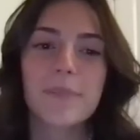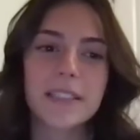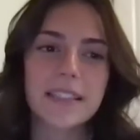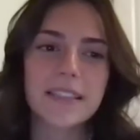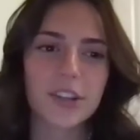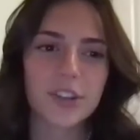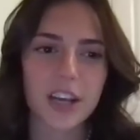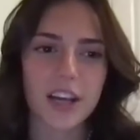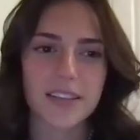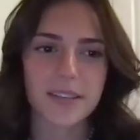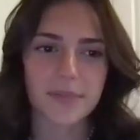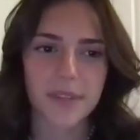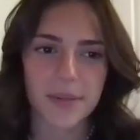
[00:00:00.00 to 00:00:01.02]
but still
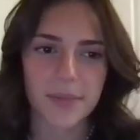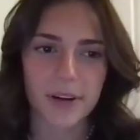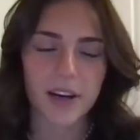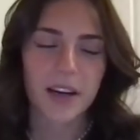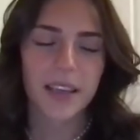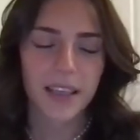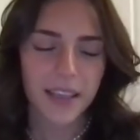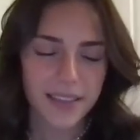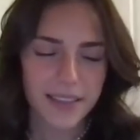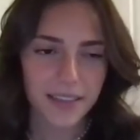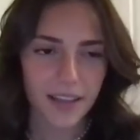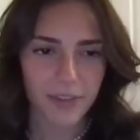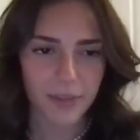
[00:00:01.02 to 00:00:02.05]
Justin Bieber. He
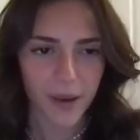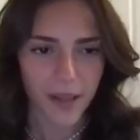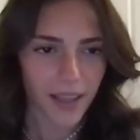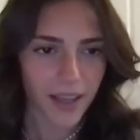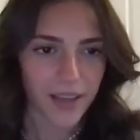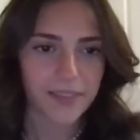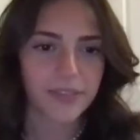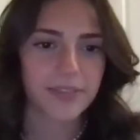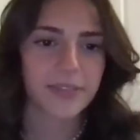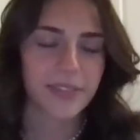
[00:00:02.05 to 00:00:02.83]
is the love of my life.